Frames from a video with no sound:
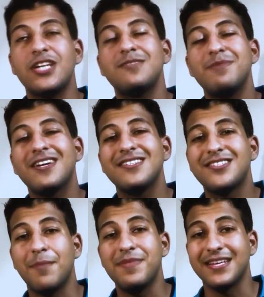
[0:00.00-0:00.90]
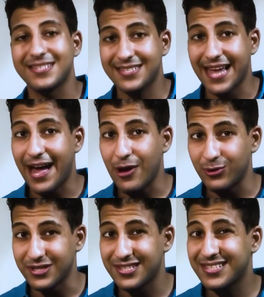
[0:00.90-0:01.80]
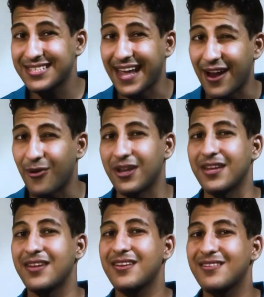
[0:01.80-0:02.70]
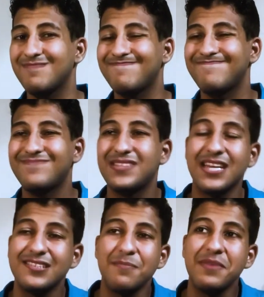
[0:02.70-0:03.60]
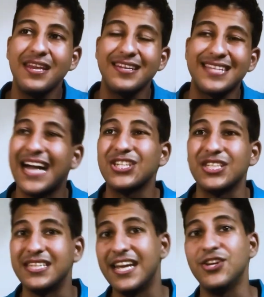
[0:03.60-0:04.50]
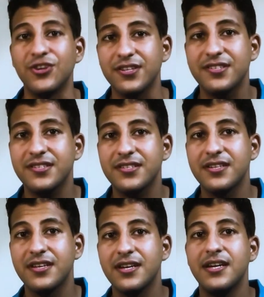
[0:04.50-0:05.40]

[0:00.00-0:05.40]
just because something sounds scary doesn't mean it's actually dangerous.